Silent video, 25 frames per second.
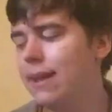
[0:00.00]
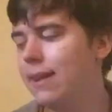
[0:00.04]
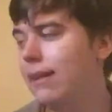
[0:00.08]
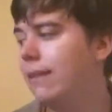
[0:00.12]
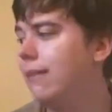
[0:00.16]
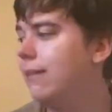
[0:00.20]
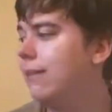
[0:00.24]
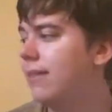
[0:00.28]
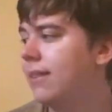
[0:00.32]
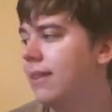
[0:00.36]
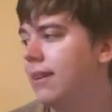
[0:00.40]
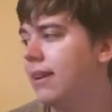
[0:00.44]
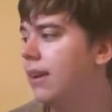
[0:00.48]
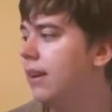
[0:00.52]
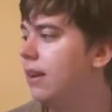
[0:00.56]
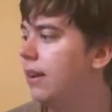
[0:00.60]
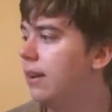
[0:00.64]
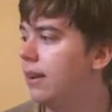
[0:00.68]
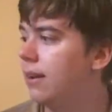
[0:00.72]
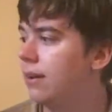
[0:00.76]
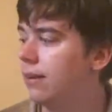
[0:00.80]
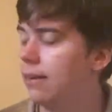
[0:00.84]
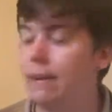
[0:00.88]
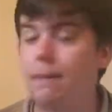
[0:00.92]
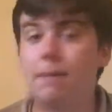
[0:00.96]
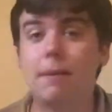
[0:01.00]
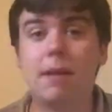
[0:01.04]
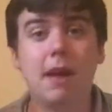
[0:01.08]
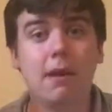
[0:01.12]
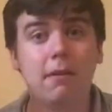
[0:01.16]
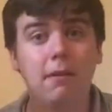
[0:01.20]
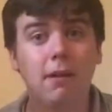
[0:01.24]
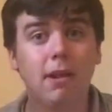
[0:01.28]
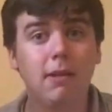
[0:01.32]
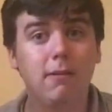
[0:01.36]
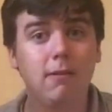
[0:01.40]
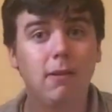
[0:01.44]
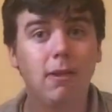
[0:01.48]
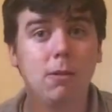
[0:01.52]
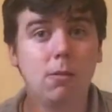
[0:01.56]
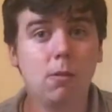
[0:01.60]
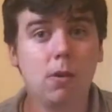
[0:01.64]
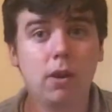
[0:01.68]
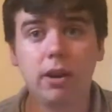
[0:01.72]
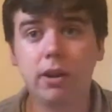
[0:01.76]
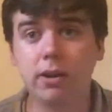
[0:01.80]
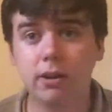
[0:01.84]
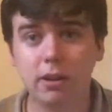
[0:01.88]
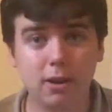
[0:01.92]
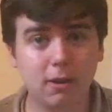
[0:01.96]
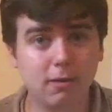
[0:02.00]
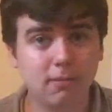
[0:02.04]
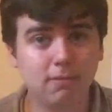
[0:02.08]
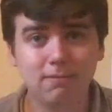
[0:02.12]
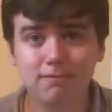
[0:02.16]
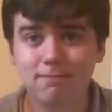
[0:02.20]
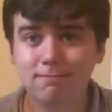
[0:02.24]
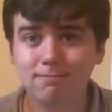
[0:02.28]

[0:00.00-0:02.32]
is something I really, really want to do.